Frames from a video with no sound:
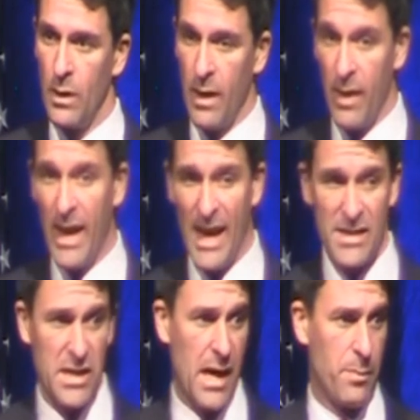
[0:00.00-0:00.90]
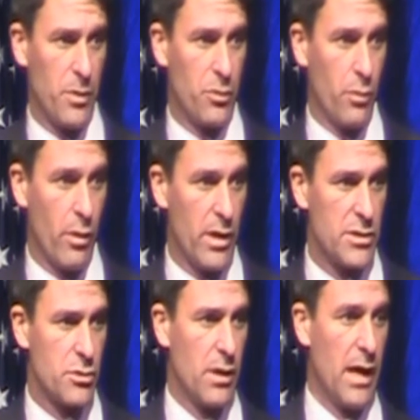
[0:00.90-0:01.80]
And that has happened through our
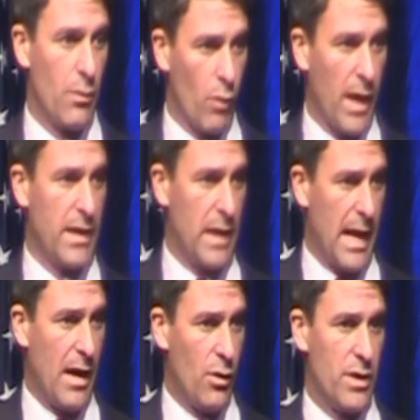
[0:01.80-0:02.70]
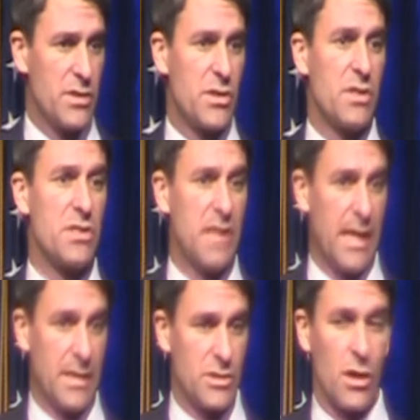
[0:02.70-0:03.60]
history. And right now, it is the
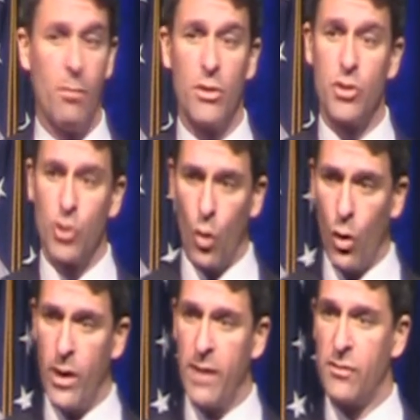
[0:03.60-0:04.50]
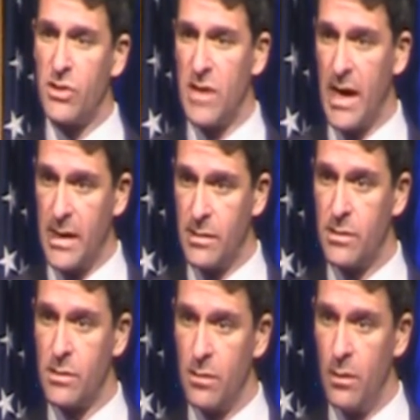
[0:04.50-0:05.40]
states, a majority of
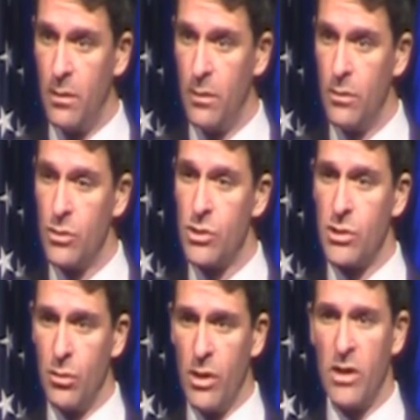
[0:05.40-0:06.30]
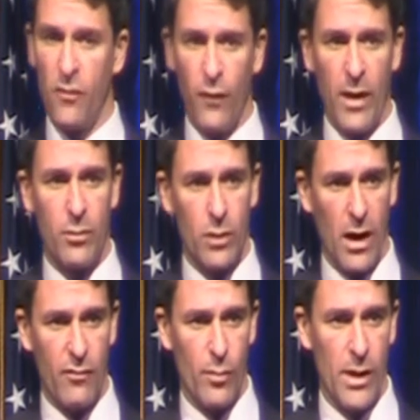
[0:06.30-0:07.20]
states, suing the federal
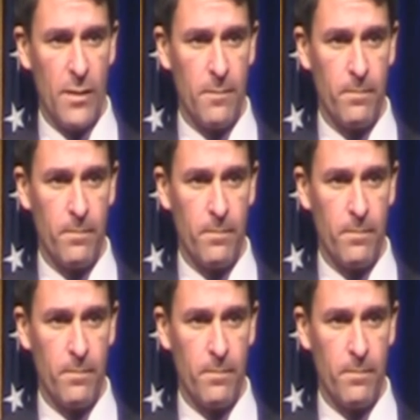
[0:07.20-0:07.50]
government